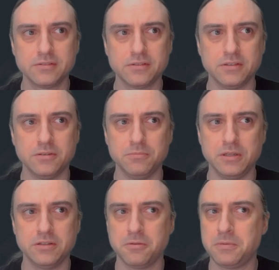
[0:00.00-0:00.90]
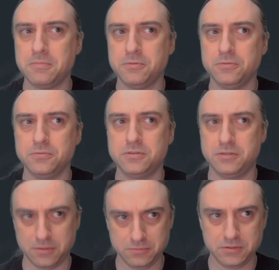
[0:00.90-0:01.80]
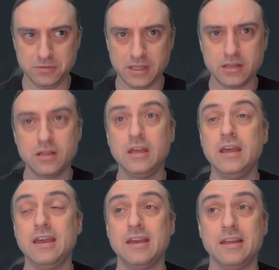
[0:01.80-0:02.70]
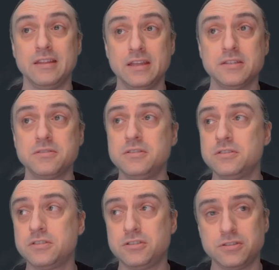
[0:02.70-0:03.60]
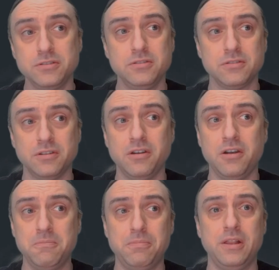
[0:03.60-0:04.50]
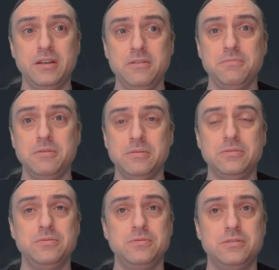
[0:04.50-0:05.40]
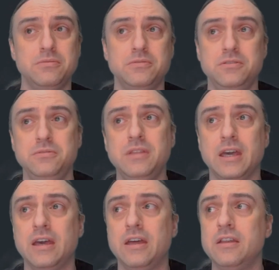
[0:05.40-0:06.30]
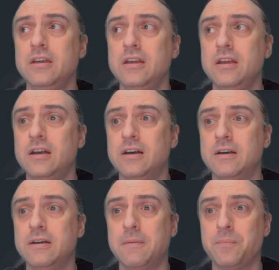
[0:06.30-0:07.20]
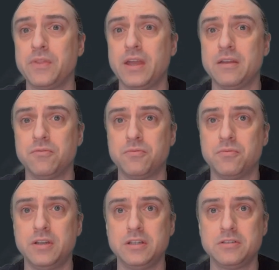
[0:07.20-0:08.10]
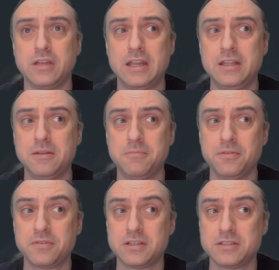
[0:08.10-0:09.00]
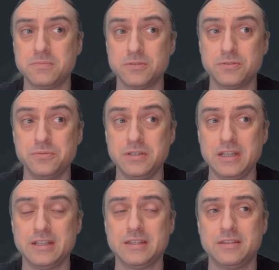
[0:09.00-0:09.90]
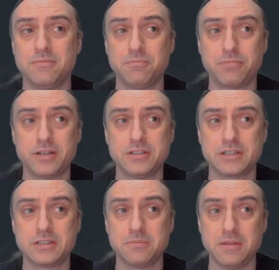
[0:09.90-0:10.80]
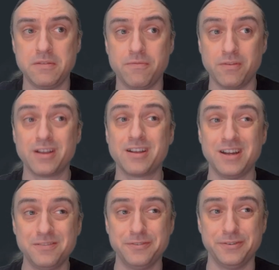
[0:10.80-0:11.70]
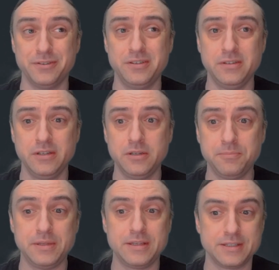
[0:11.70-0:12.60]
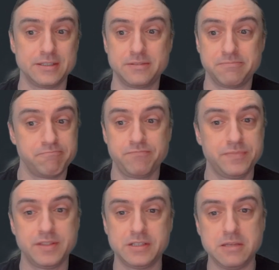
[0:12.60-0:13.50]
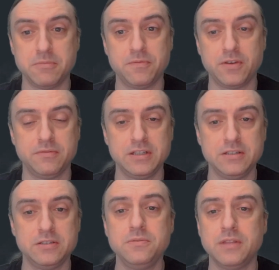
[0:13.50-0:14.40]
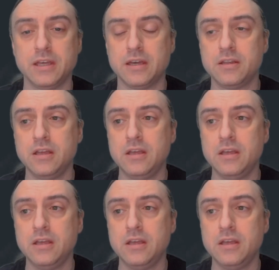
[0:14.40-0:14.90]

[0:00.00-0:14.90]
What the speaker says: you mean there are people who don't do that? And the answer is sure, there are plenty of people who don't do that. I've run into any number of customers who needed projects to be recovered because the team involved didn't do that.